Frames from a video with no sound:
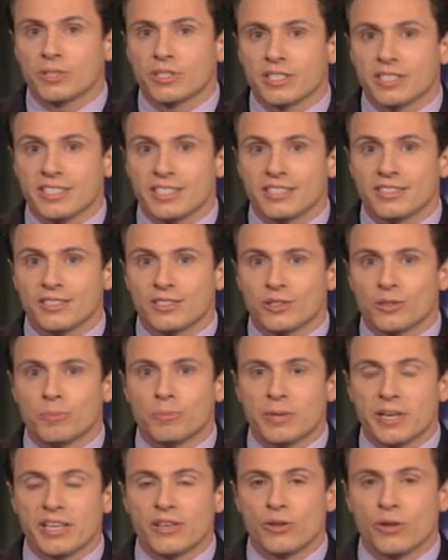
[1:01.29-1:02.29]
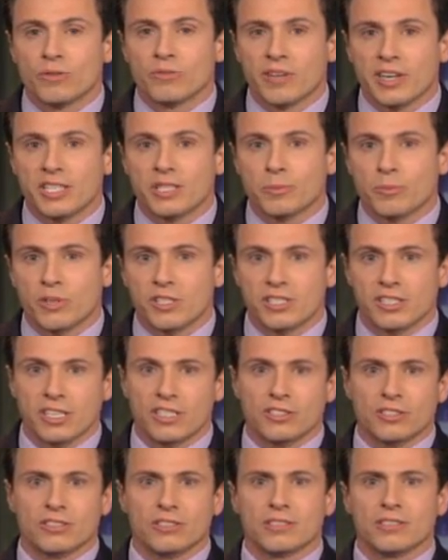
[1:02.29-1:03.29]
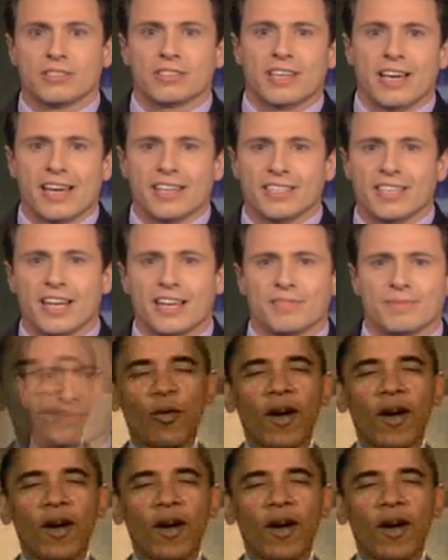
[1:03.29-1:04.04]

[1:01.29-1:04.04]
Clinton to be your vice presidential candidate?